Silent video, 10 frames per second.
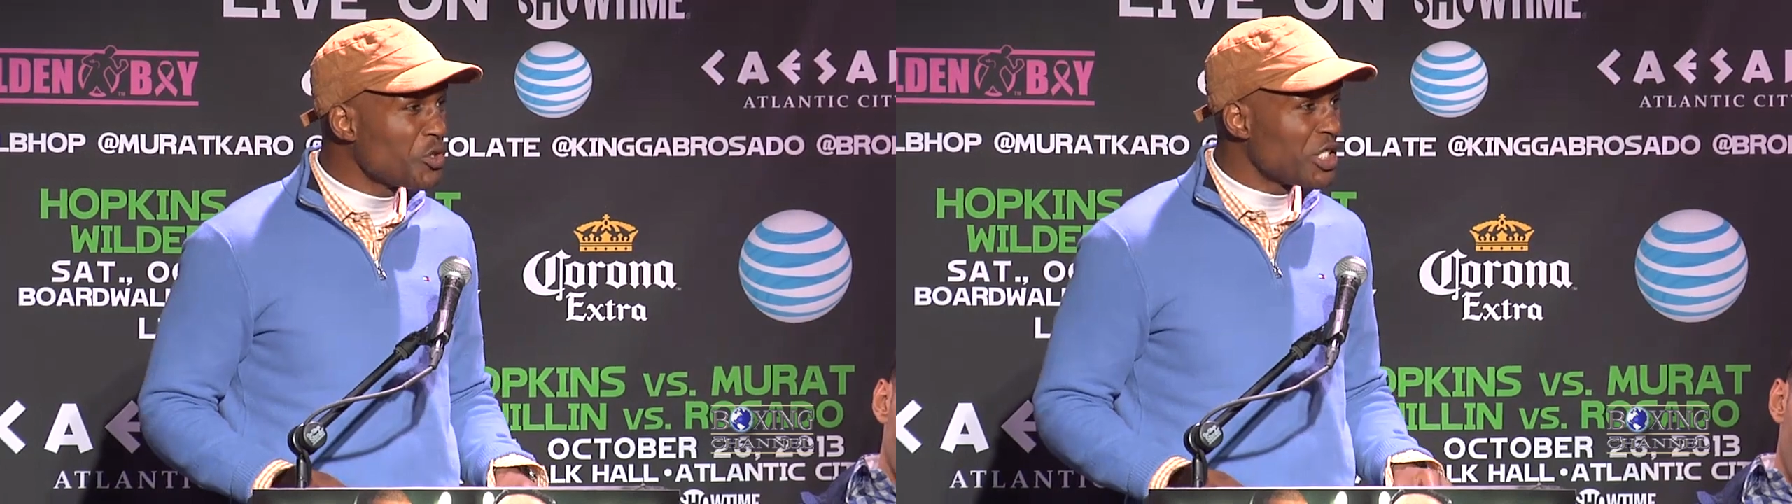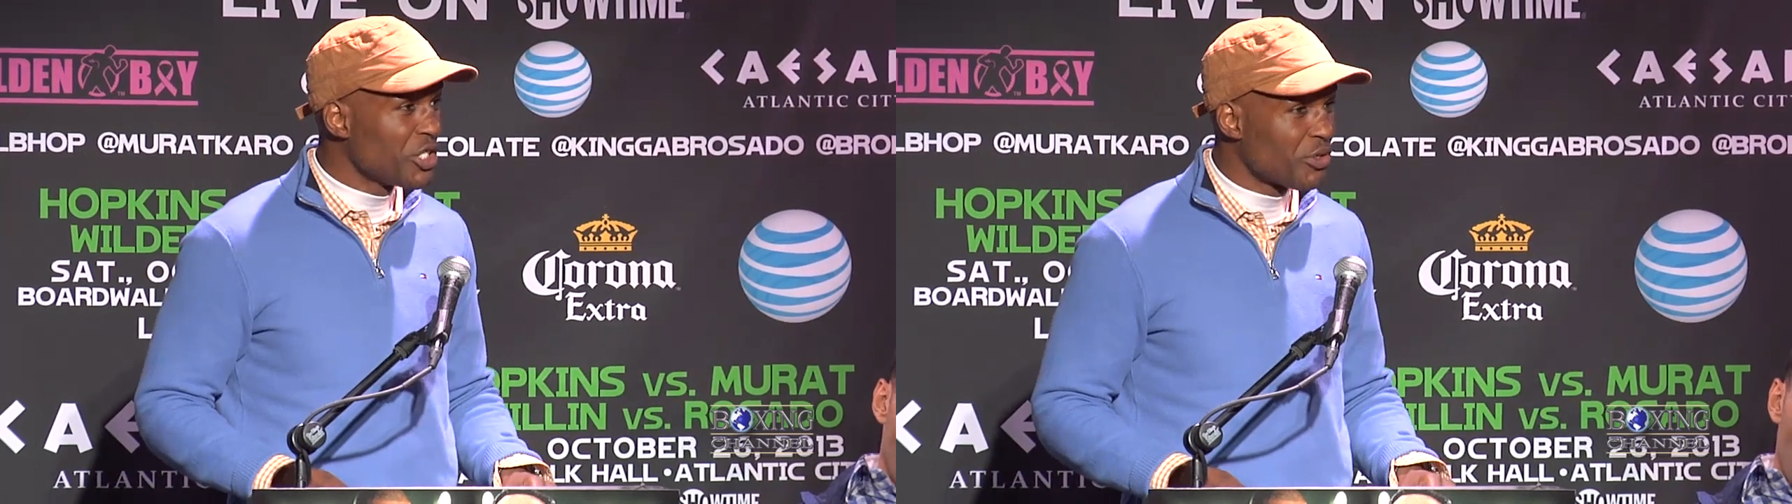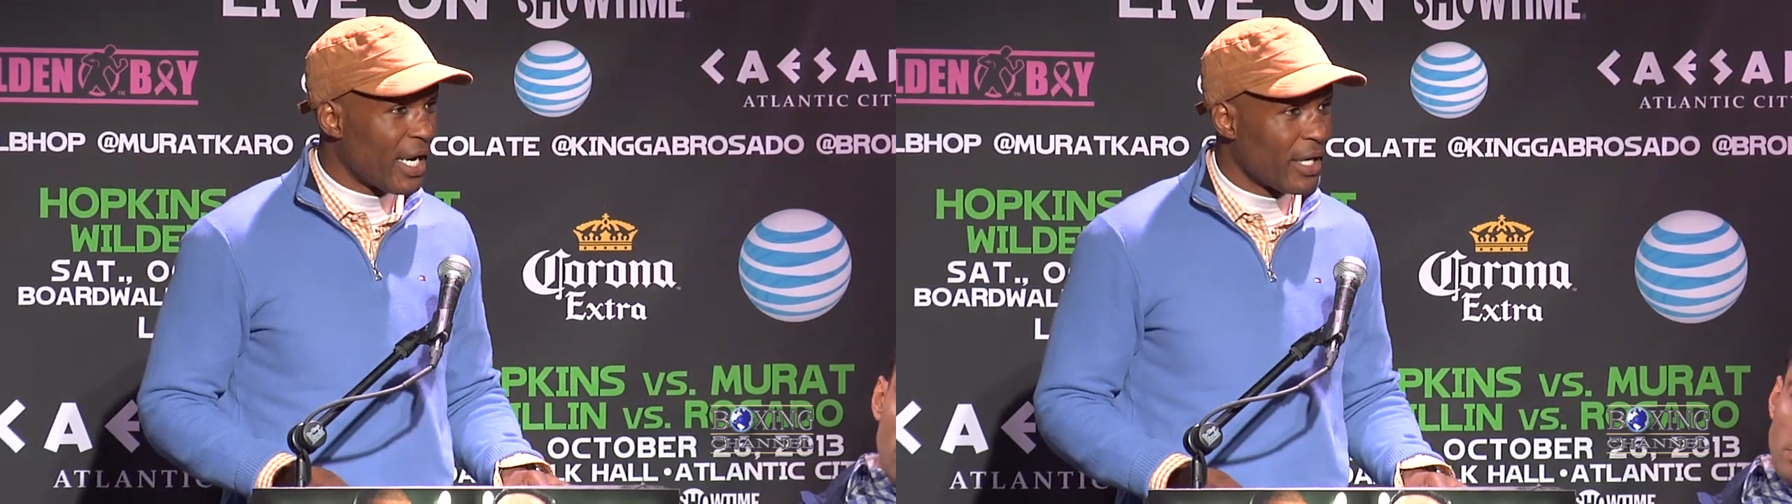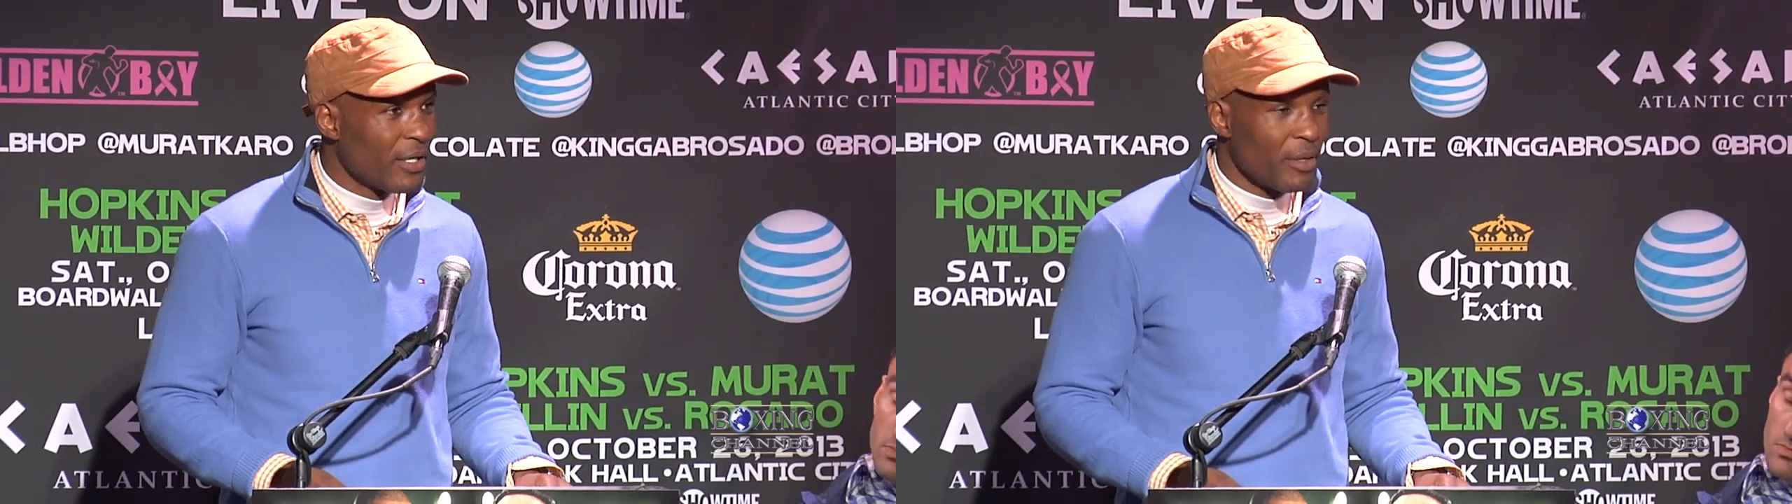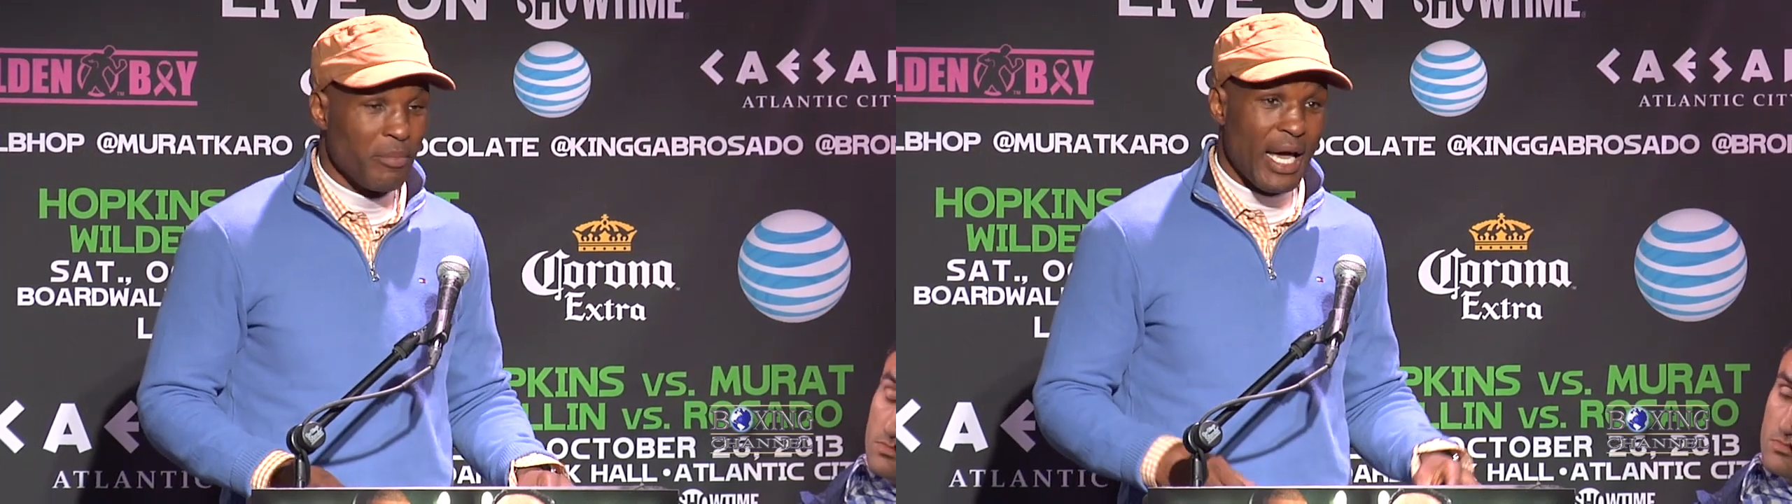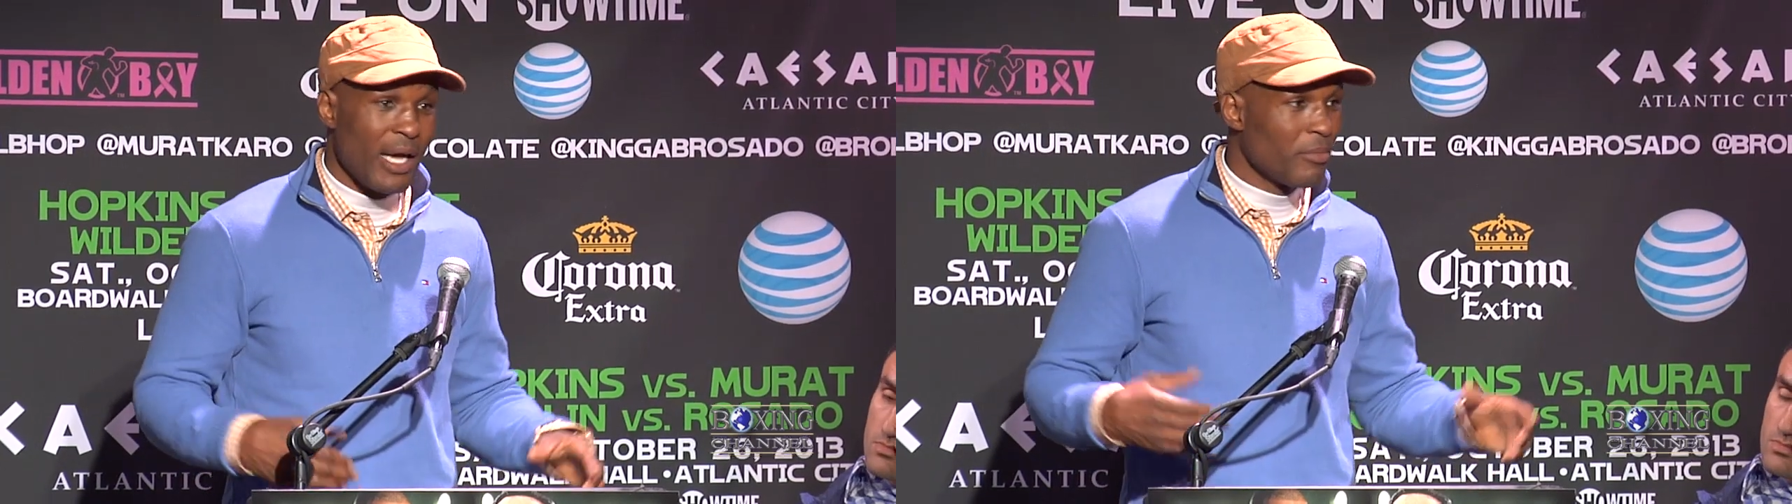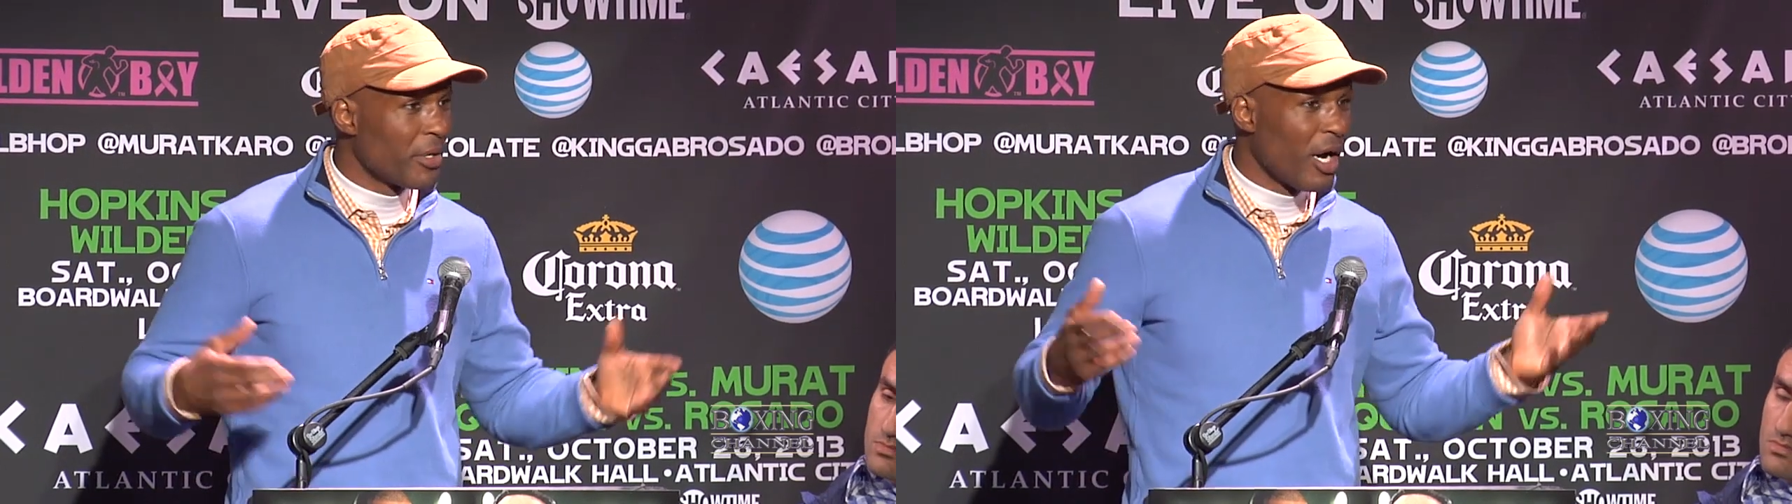with their cell phones, etc.